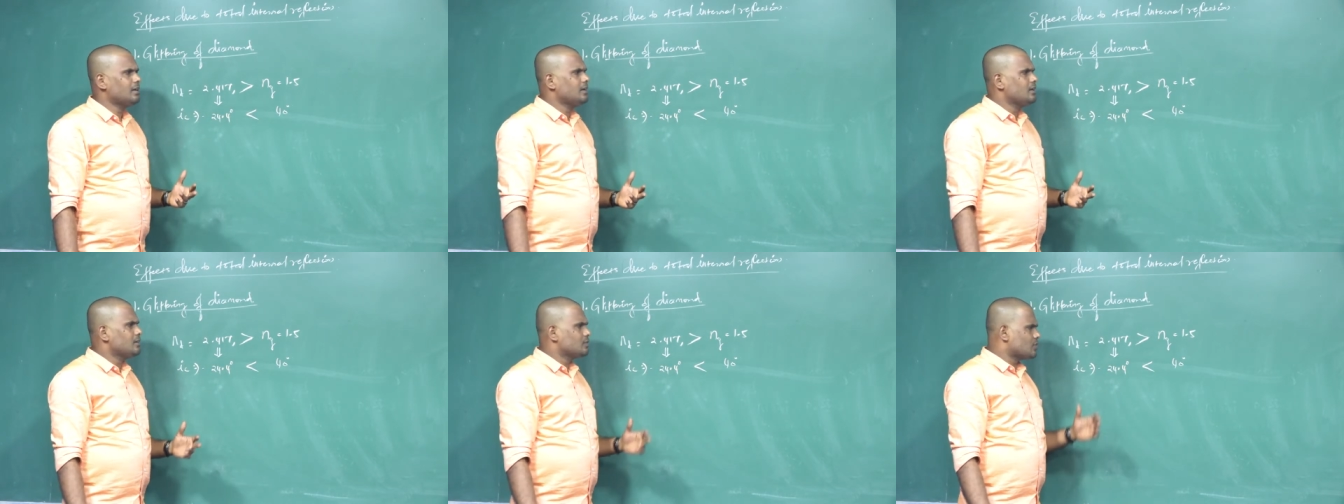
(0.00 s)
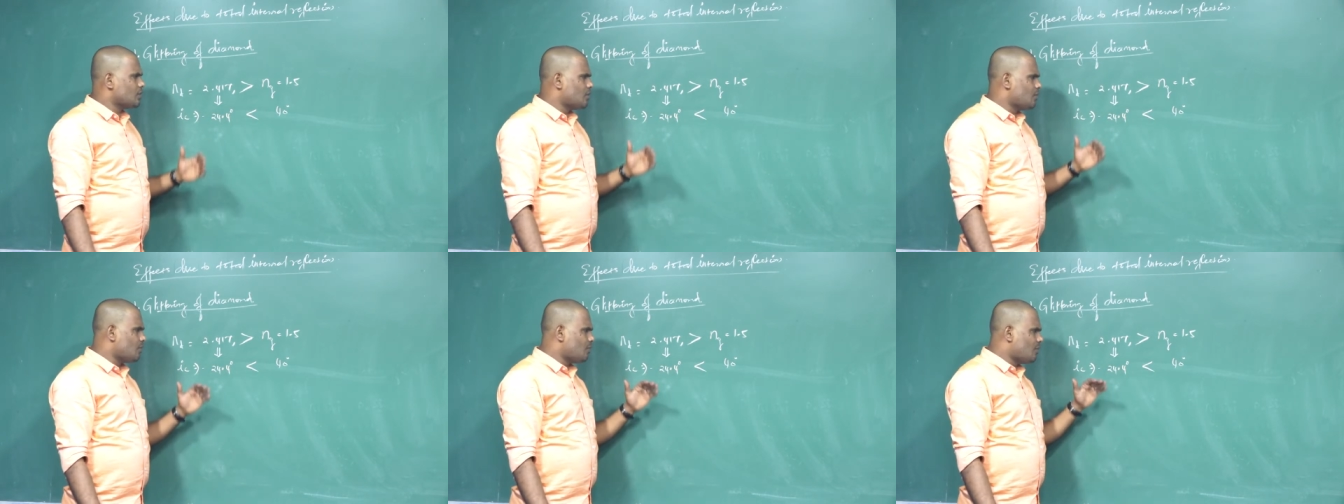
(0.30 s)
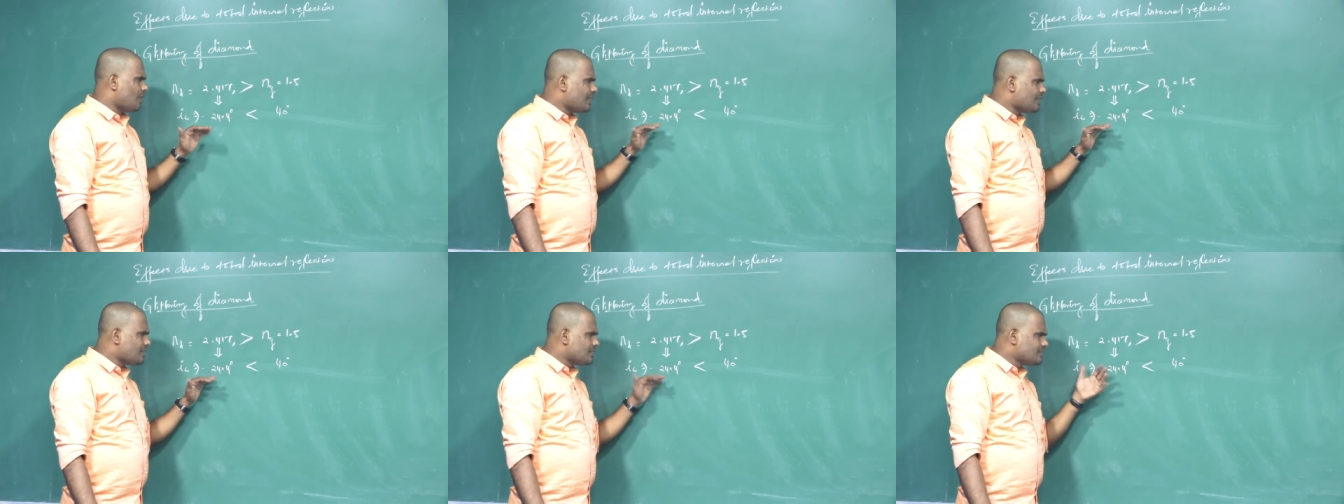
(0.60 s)
So
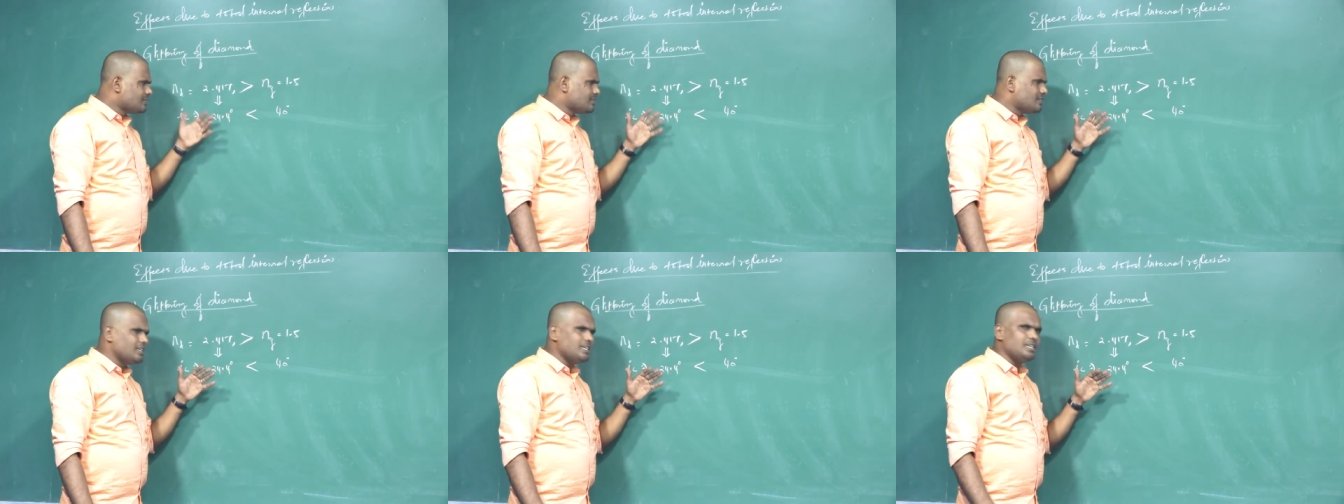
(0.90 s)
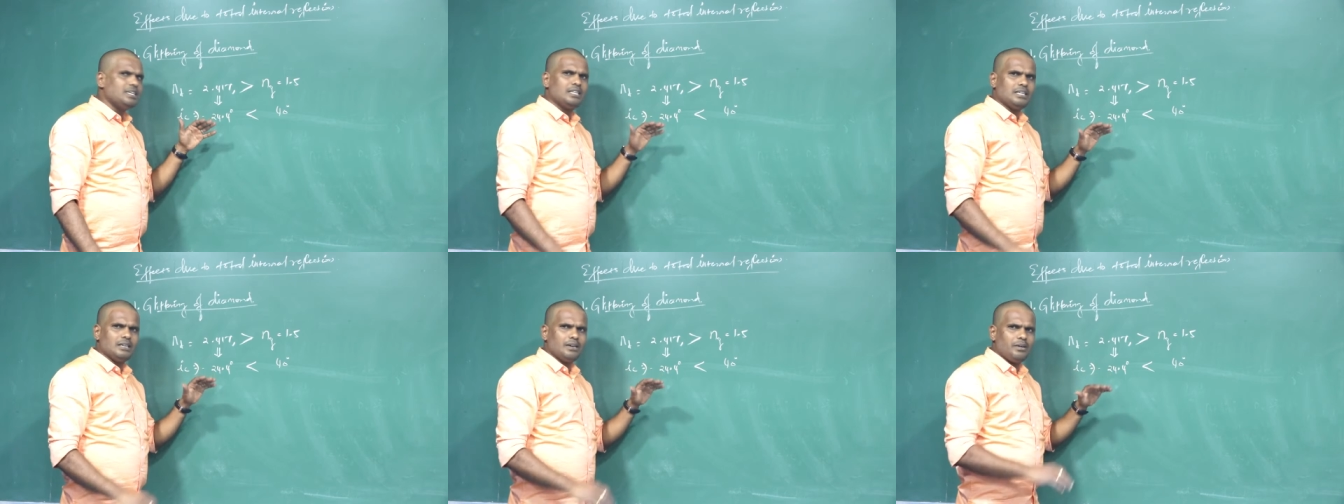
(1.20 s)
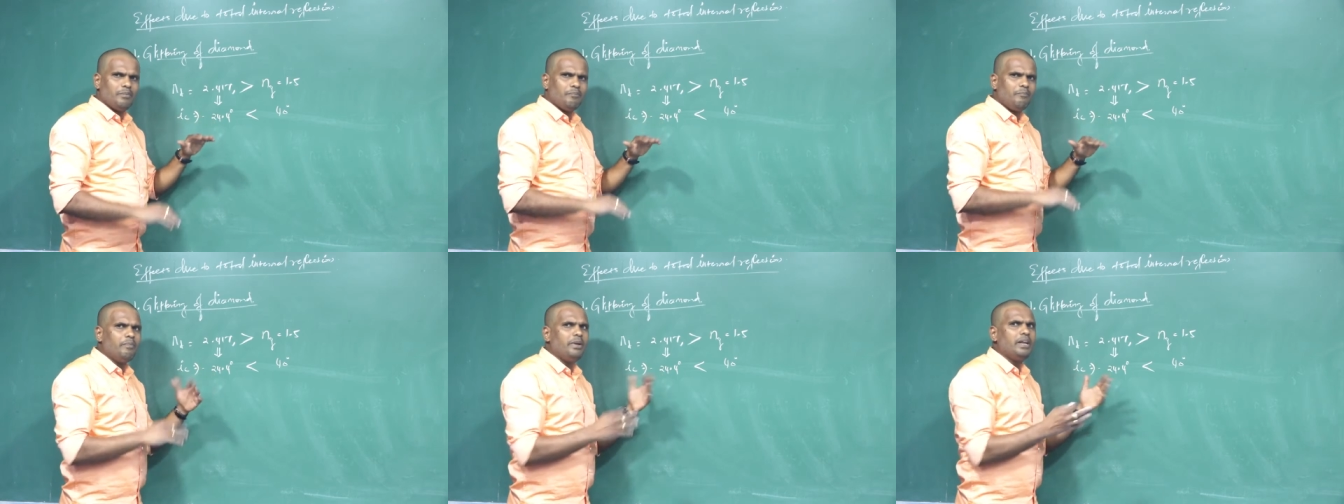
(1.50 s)
what is the
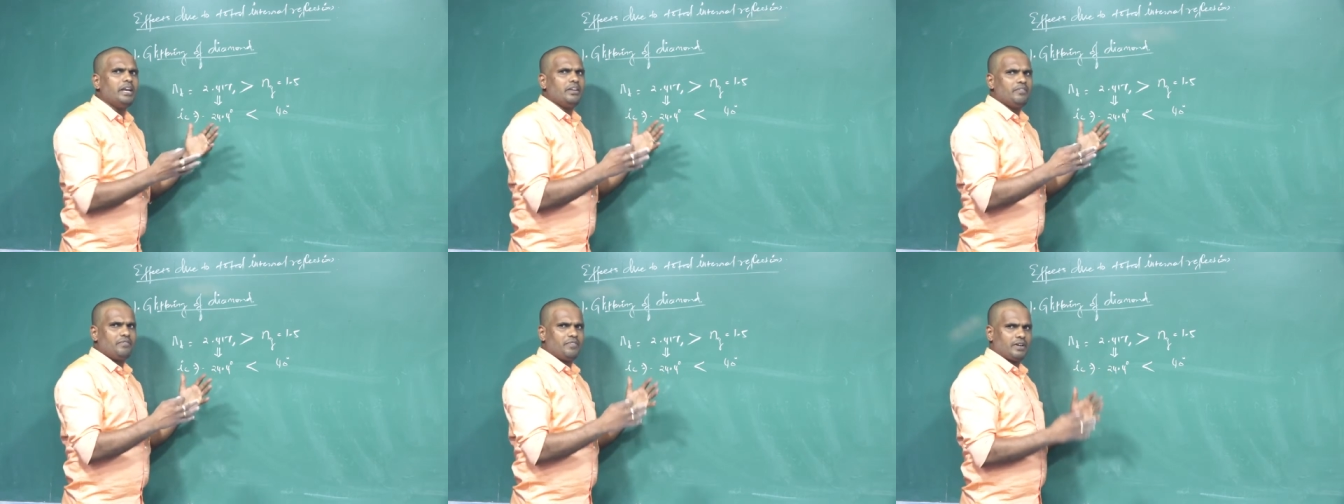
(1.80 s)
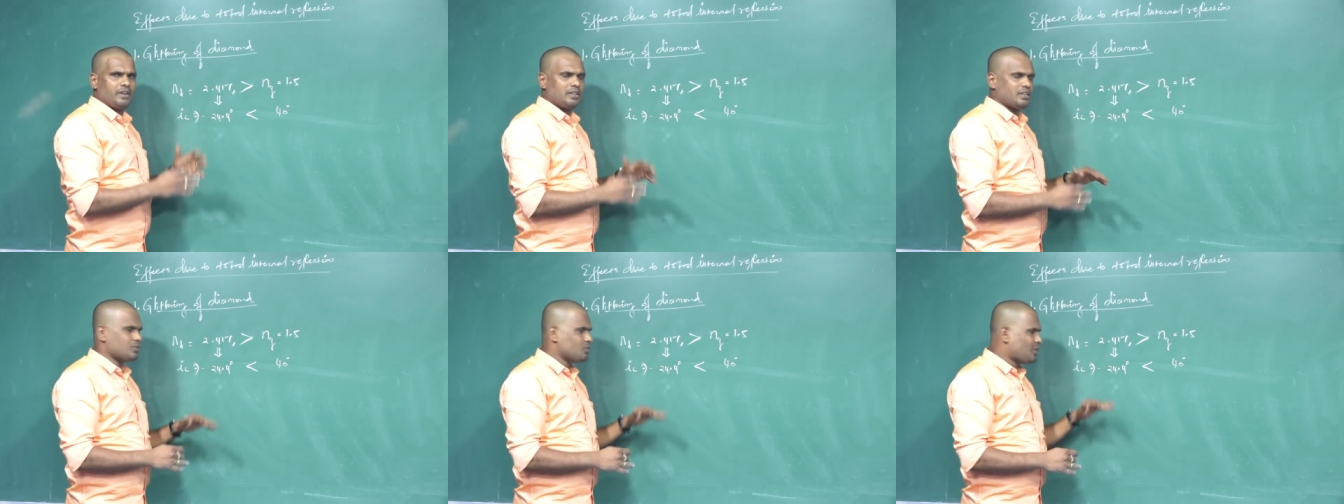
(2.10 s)
meaning for this?